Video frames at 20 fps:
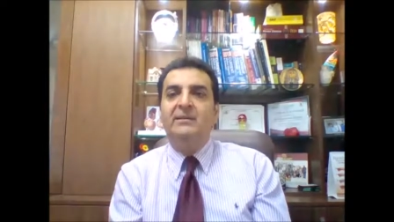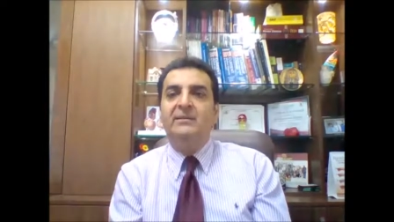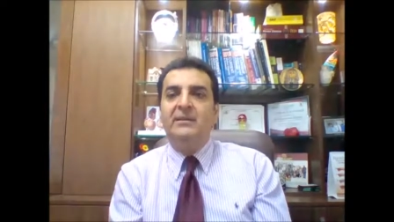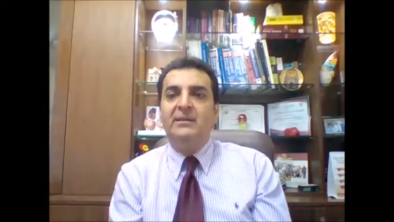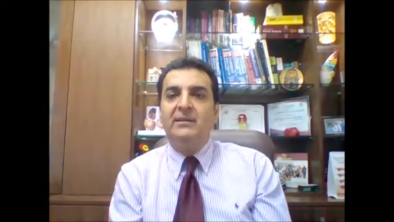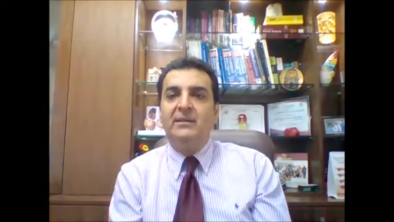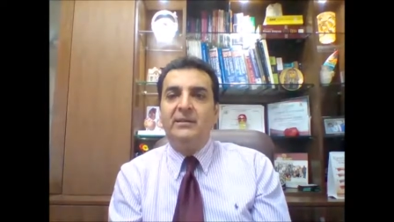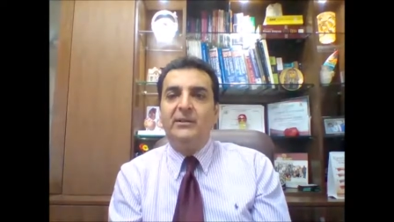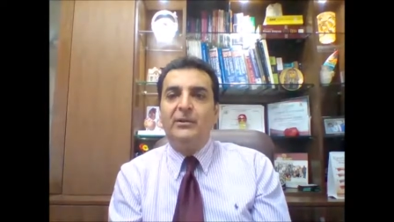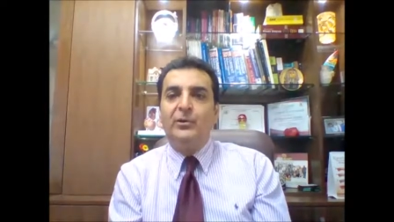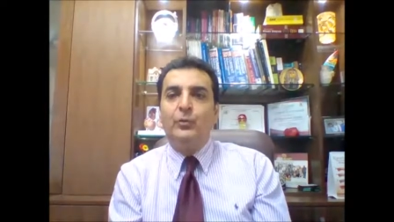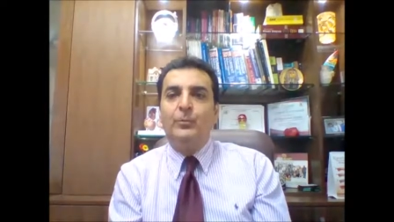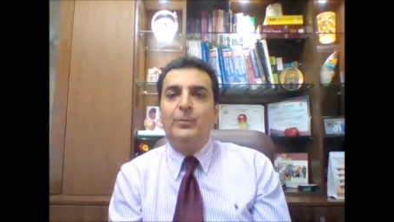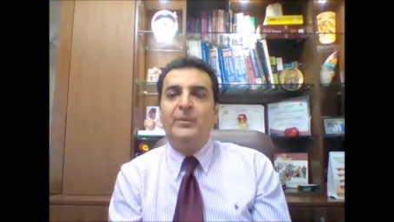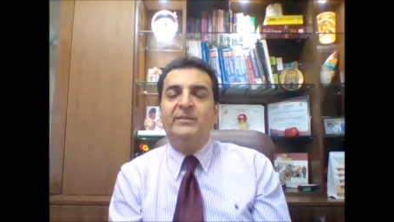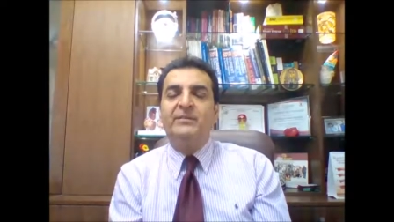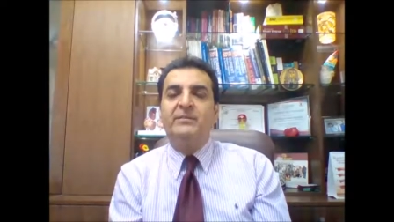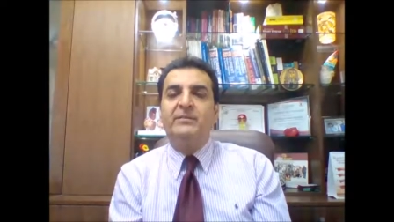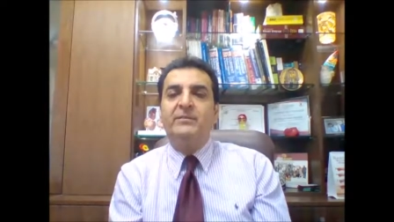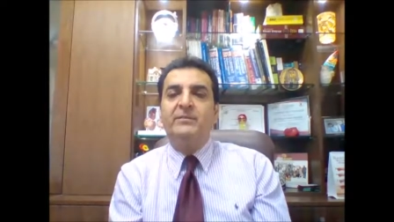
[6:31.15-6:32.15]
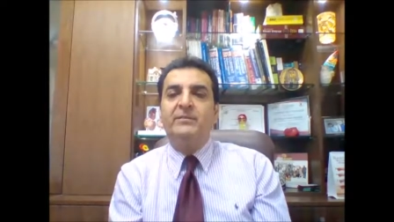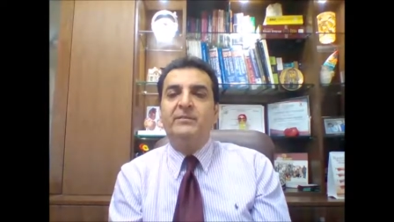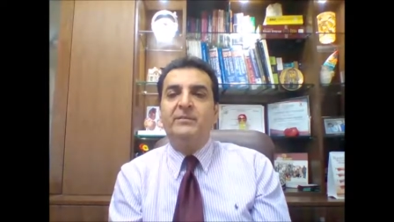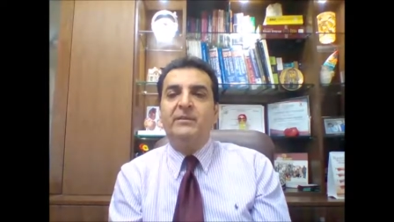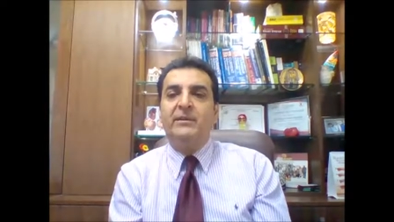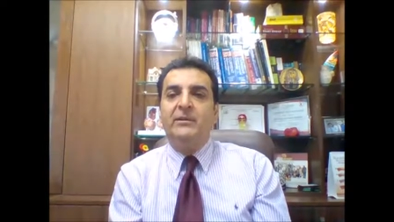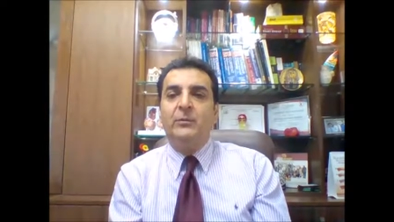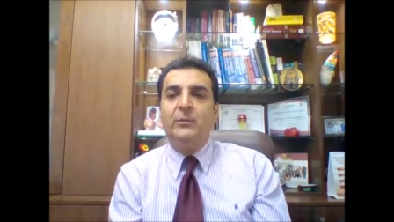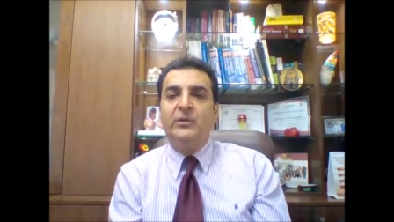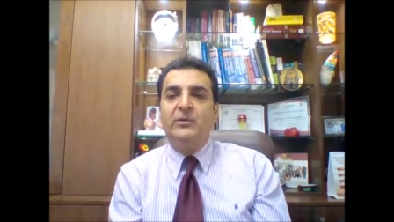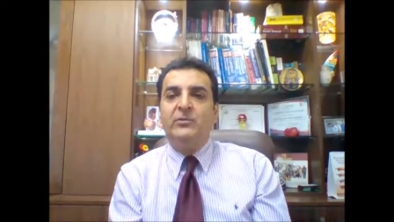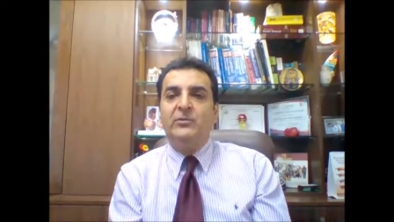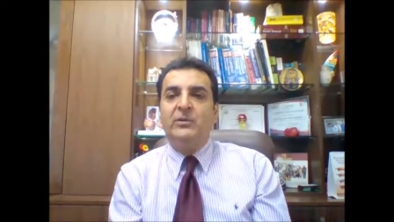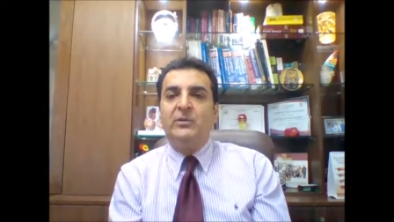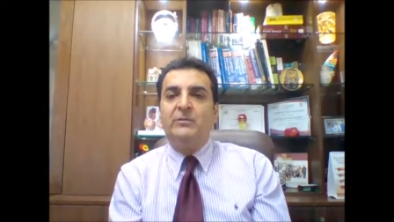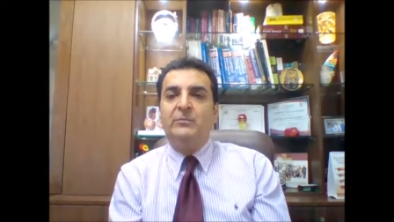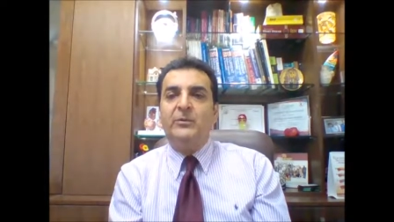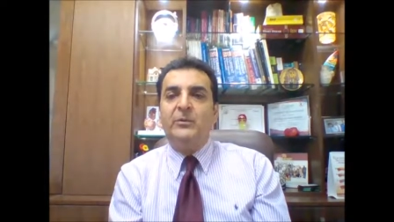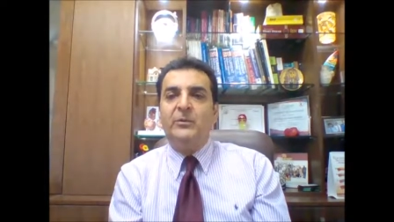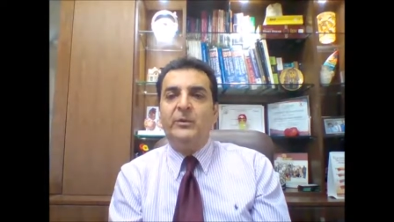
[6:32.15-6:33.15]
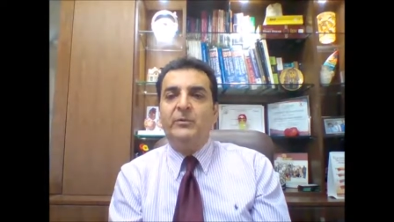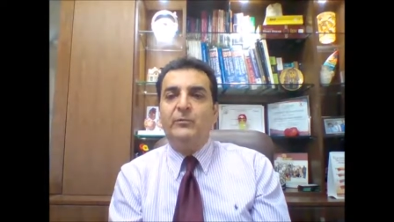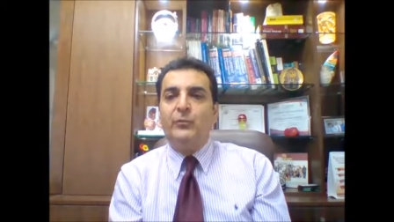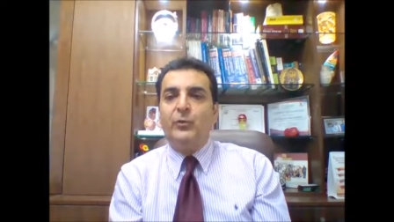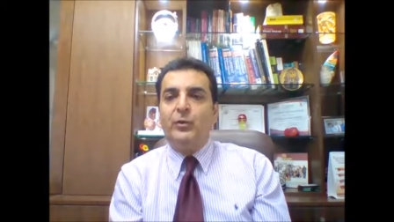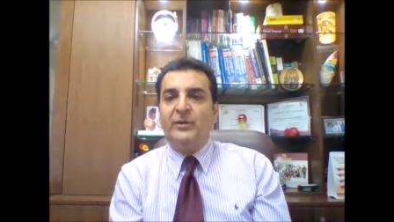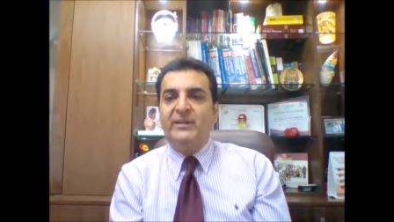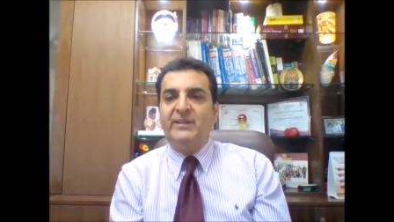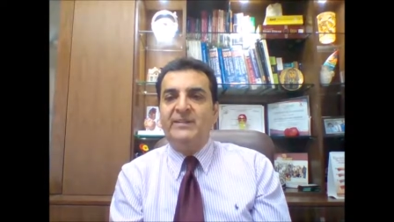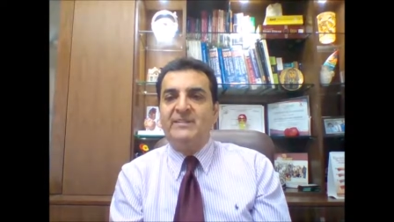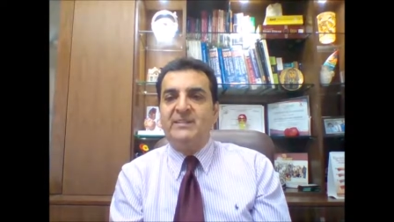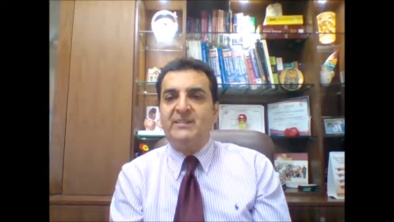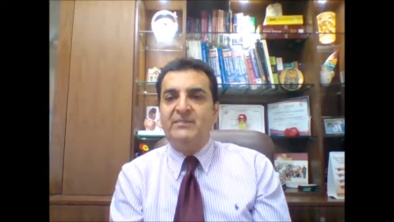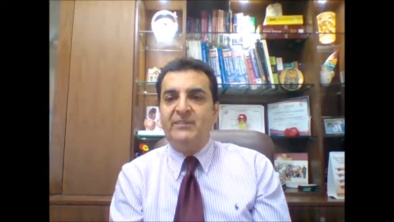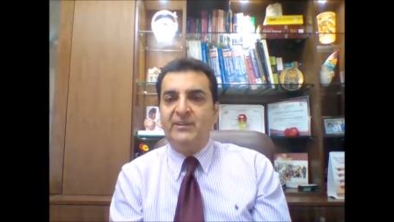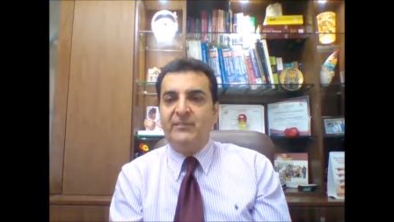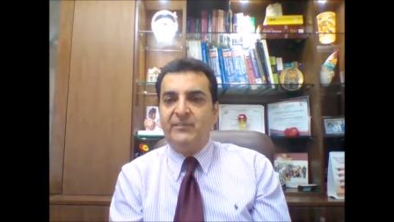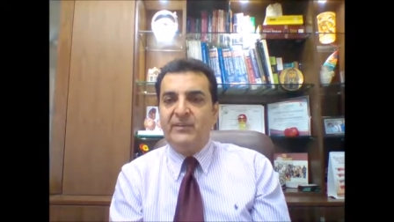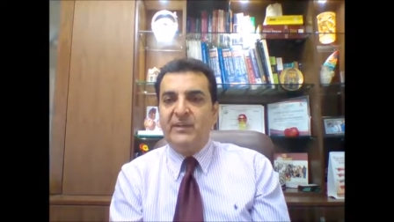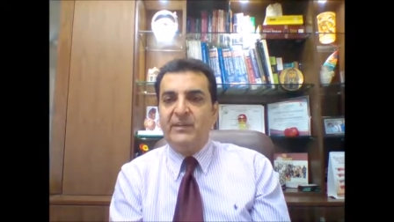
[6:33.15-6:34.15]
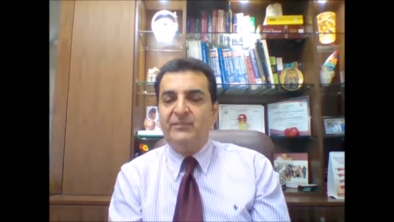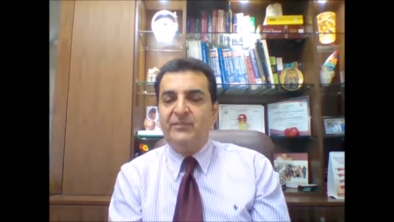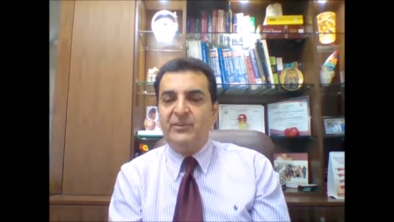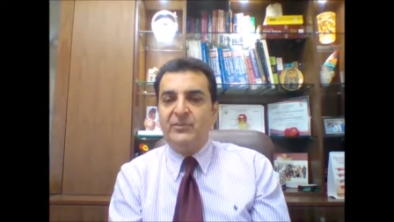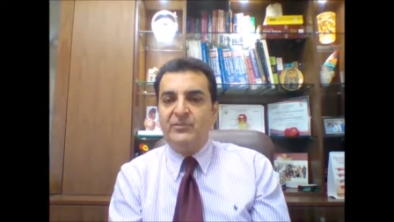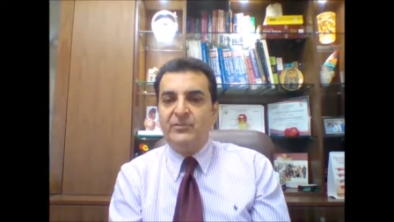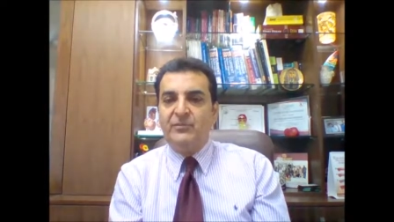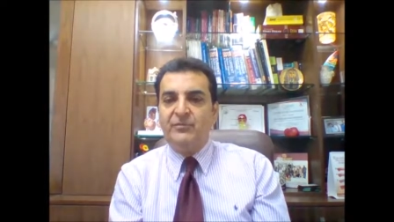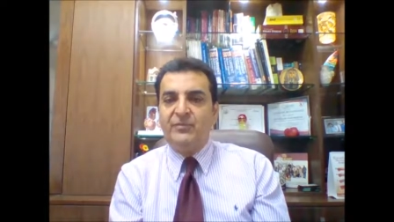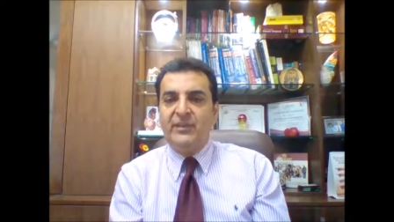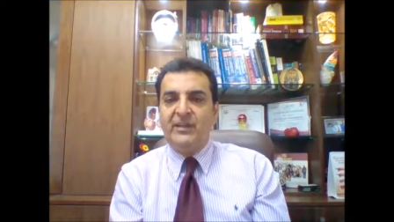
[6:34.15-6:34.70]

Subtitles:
Third group is individuals between 40 and 75 years of